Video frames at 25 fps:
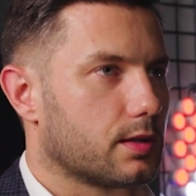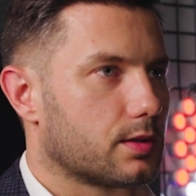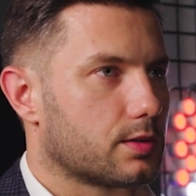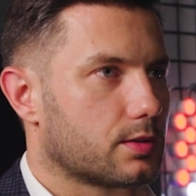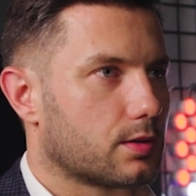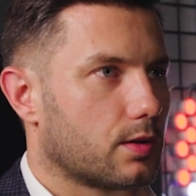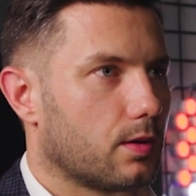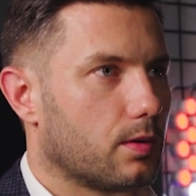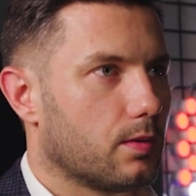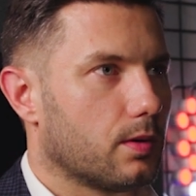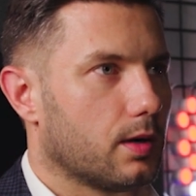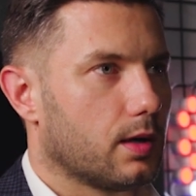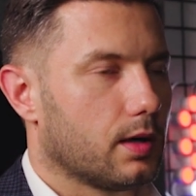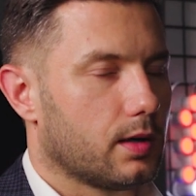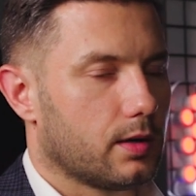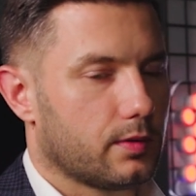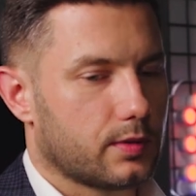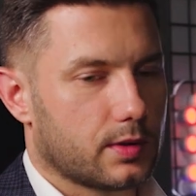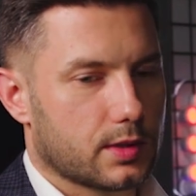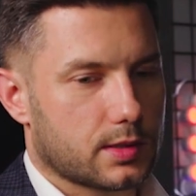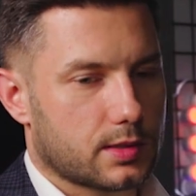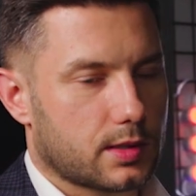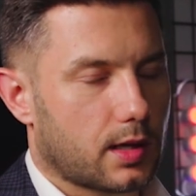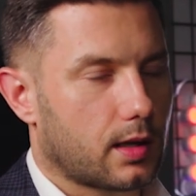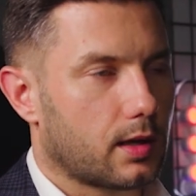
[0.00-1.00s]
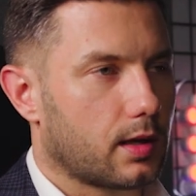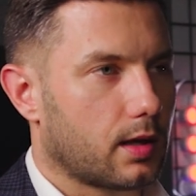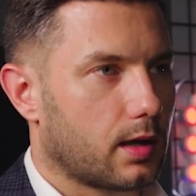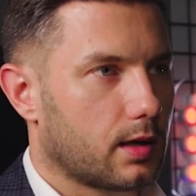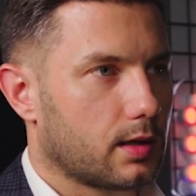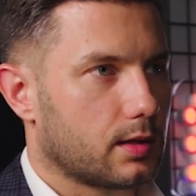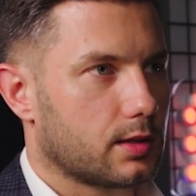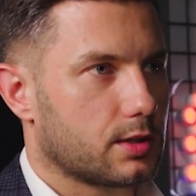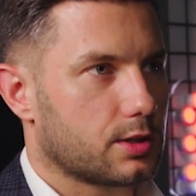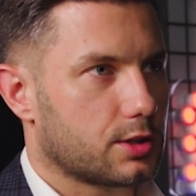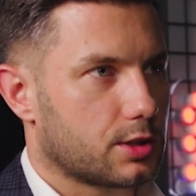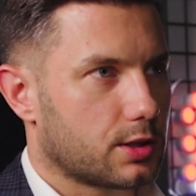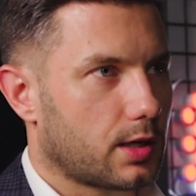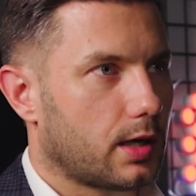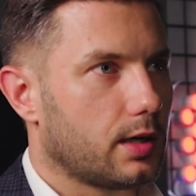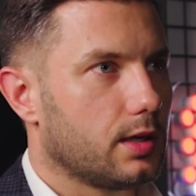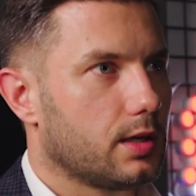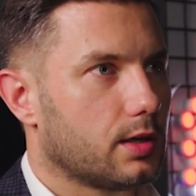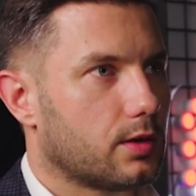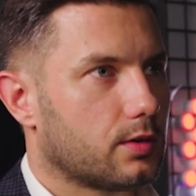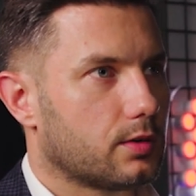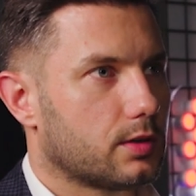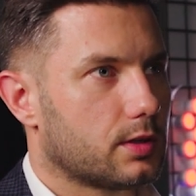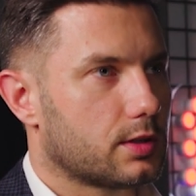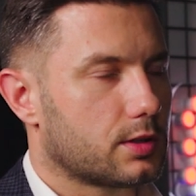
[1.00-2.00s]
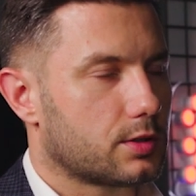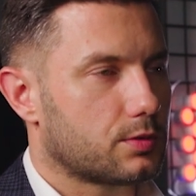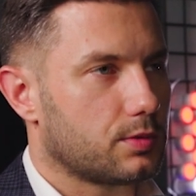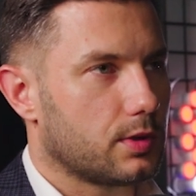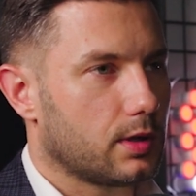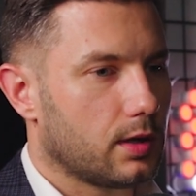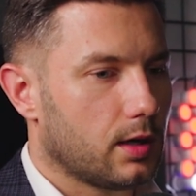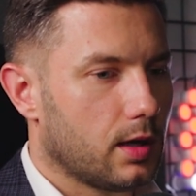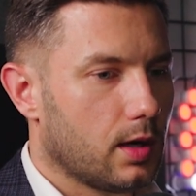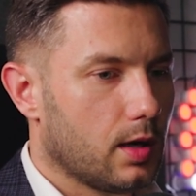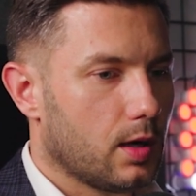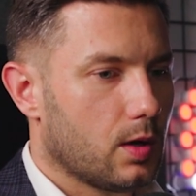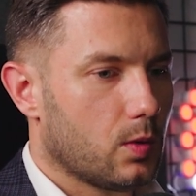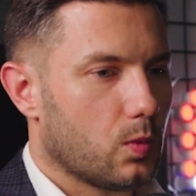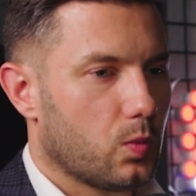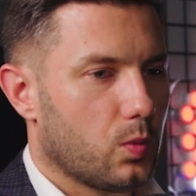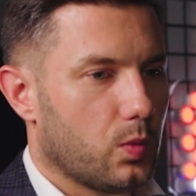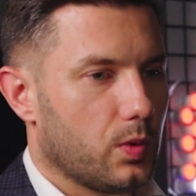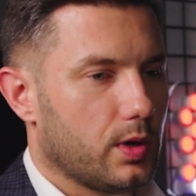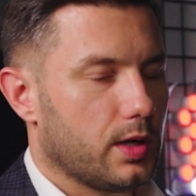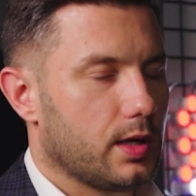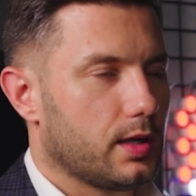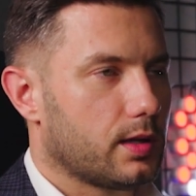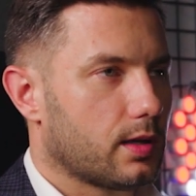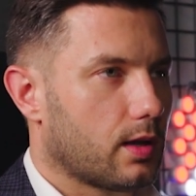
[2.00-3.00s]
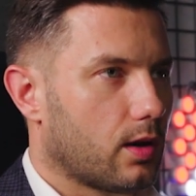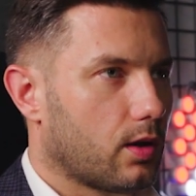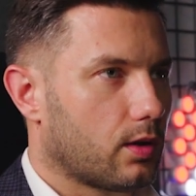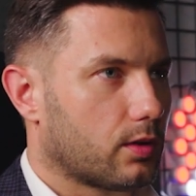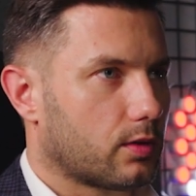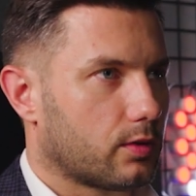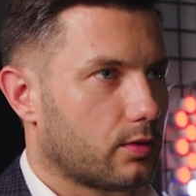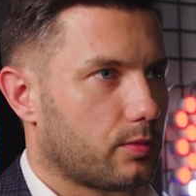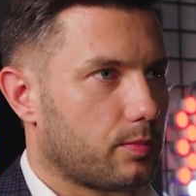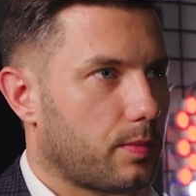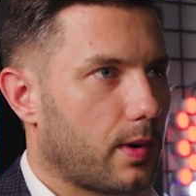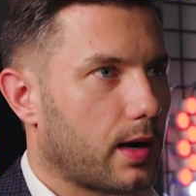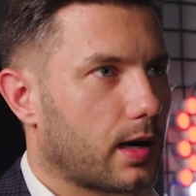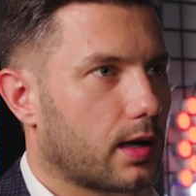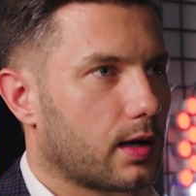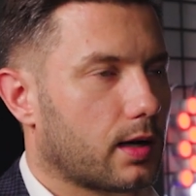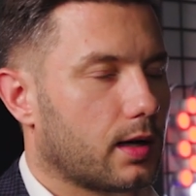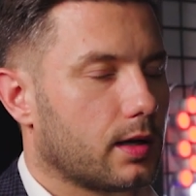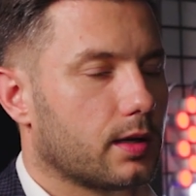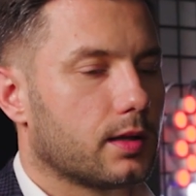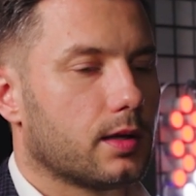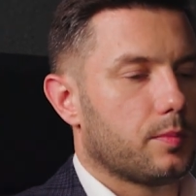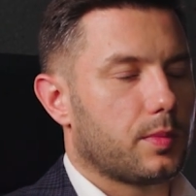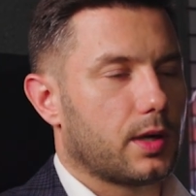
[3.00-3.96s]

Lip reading: So if the sunlight is shining on the screen, we need a lot of backlight.